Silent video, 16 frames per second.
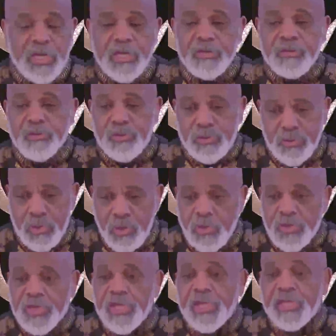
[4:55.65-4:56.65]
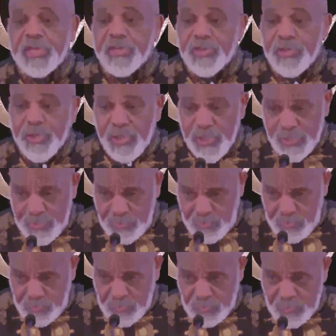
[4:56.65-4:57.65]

and thought and done.